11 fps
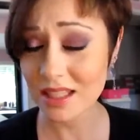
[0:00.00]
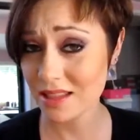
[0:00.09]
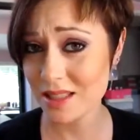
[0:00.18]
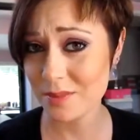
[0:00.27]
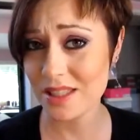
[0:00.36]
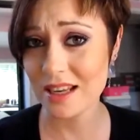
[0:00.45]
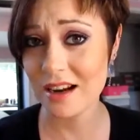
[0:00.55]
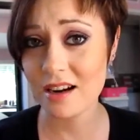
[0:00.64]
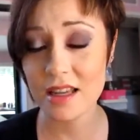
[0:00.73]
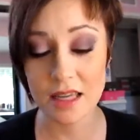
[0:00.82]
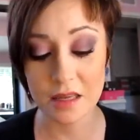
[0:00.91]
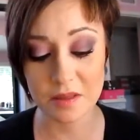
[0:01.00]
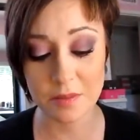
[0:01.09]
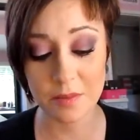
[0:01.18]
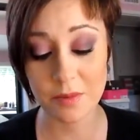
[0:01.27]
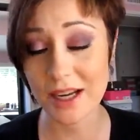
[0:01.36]
This mascara is
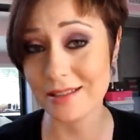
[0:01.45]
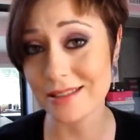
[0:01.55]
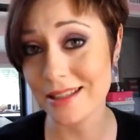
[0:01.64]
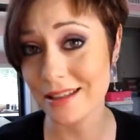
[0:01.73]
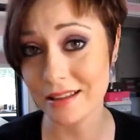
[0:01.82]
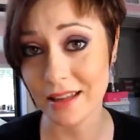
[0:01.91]
a bit pricey.